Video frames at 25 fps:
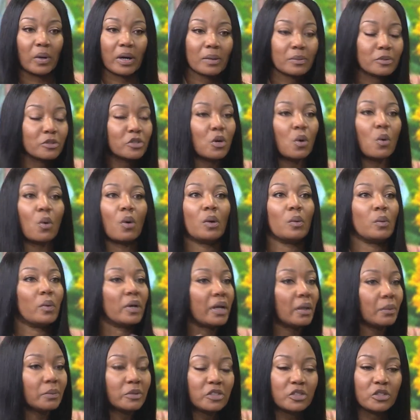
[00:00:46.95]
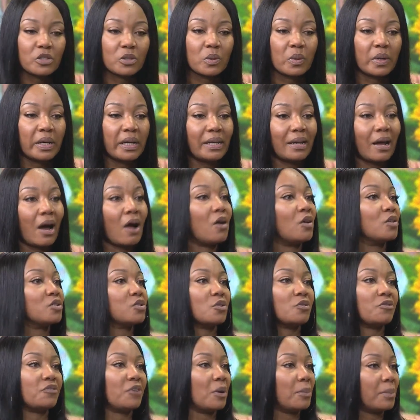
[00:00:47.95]
where I was going, what I was doing. I
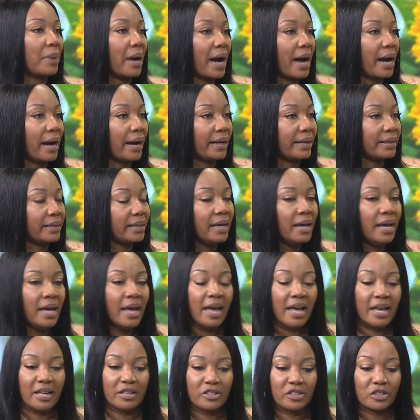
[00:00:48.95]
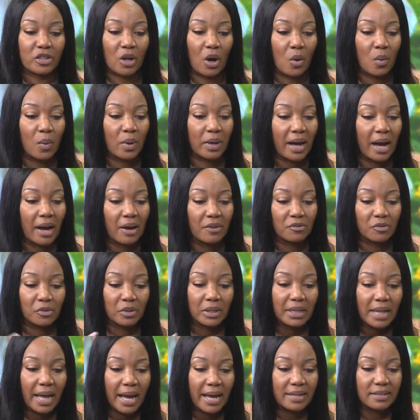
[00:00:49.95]
also felt behind. And so what
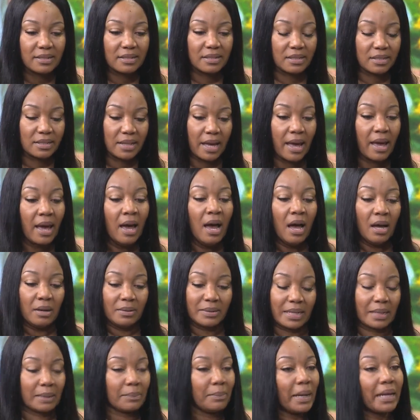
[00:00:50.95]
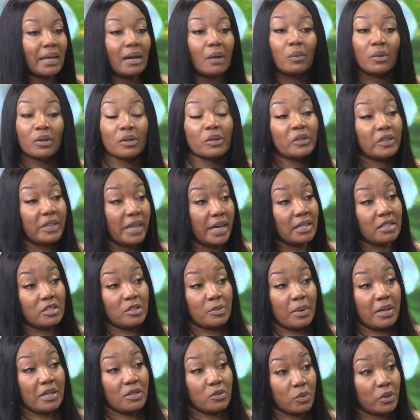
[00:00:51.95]
I've realized is that I was like, man, I want to create a
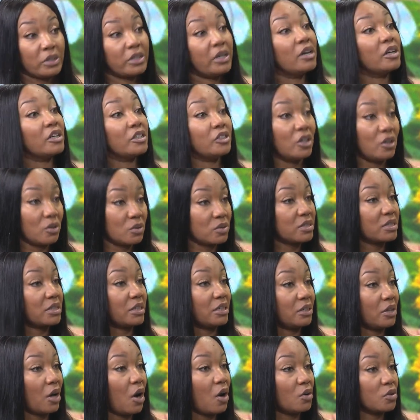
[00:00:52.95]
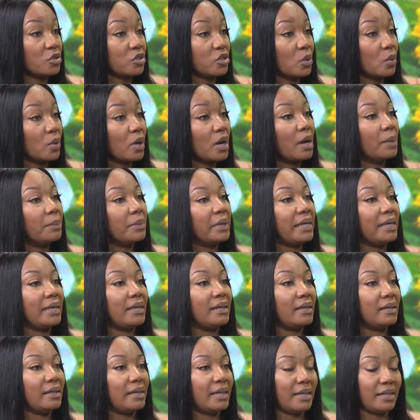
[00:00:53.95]
space where young adults can also come
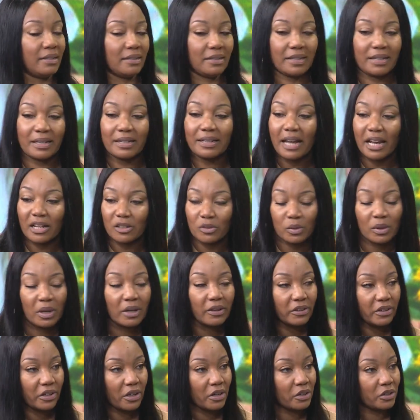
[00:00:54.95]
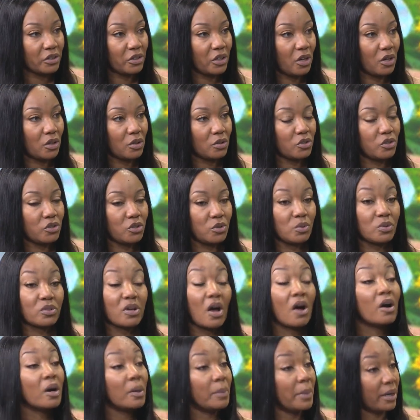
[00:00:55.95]
in and connect with other young adults to
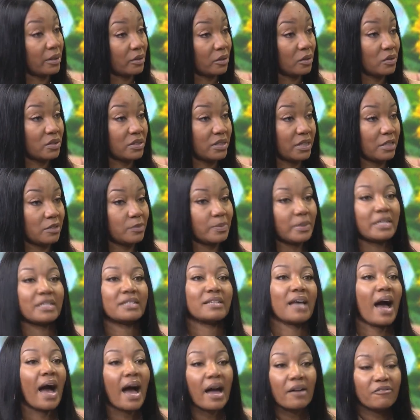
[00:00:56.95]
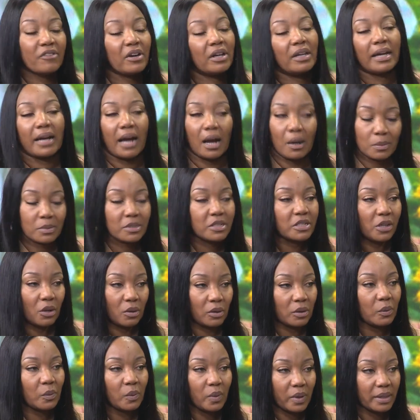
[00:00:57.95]
talk about those things, because I felt like I was the
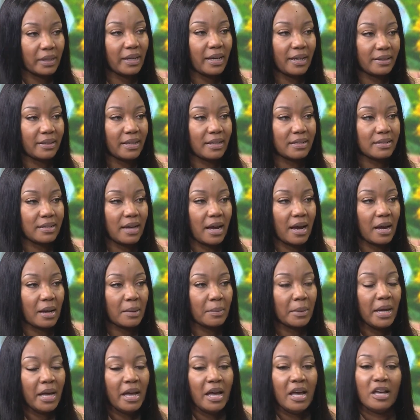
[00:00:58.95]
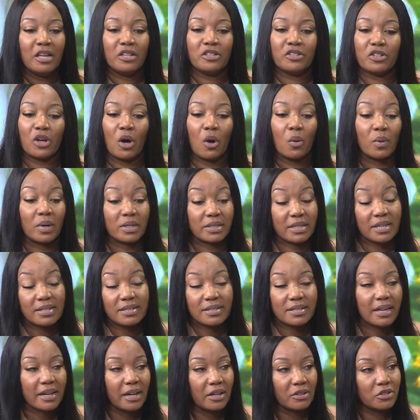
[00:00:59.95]
only one at that time. And so once I
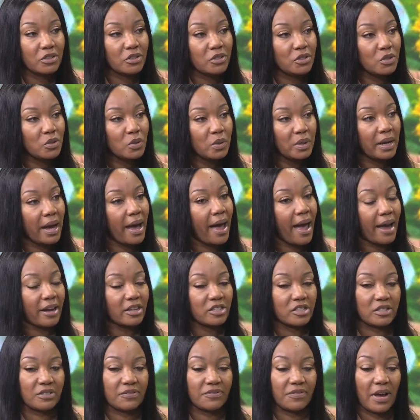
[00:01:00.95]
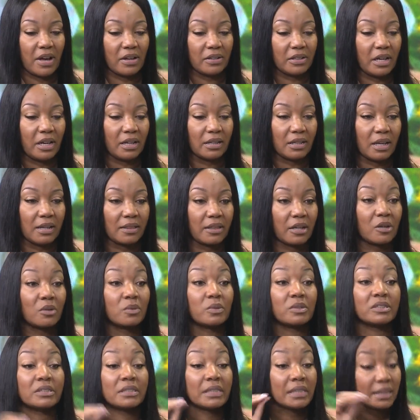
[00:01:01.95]
set out to do it, I actually found out that
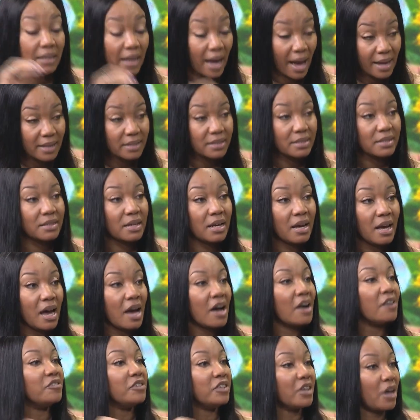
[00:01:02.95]
there were lots of